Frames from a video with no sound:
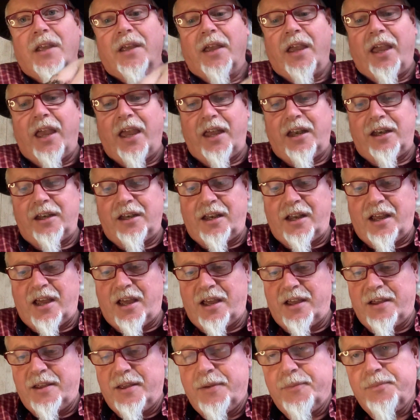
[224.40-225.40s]
and
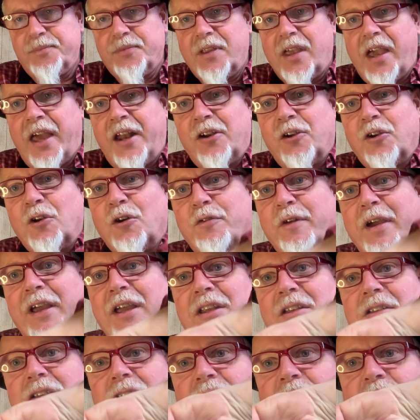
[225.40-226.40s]
I don't know if I
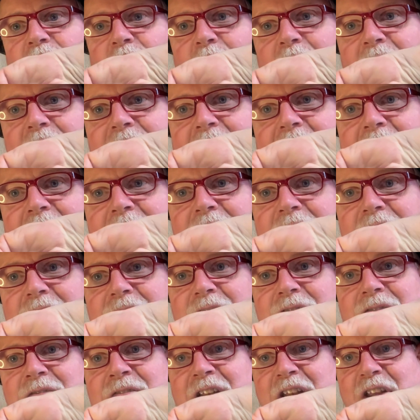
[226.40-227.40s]
can show you that in
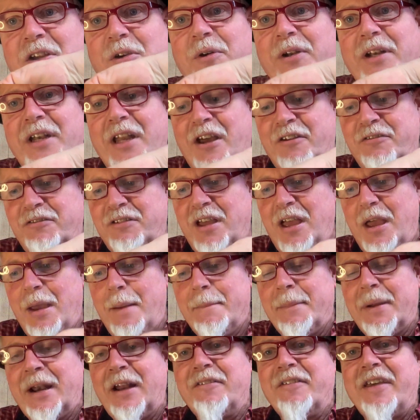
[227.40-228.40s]
the video enough.
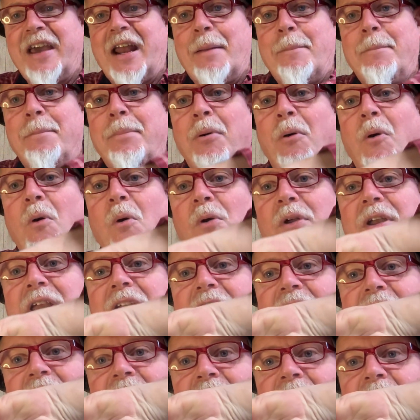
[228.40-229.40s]
But I've got a bowl
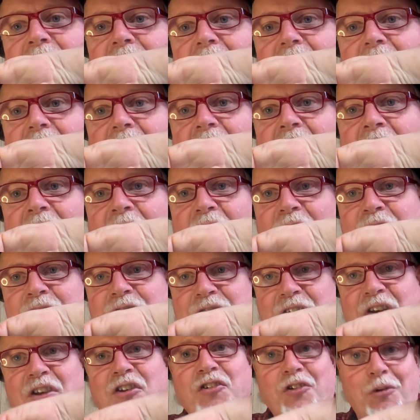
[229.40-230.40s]
here
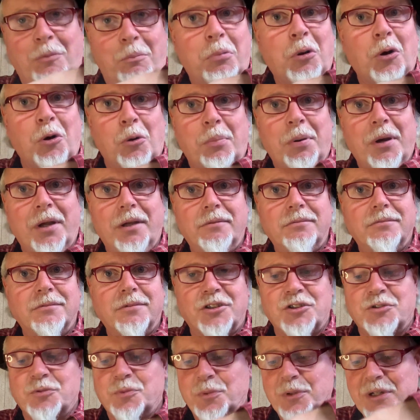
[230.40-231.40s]
of fish poop.
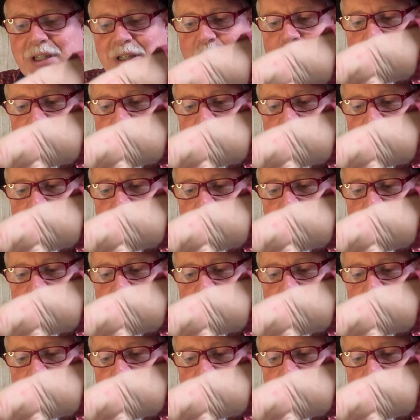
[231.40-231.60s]
It's really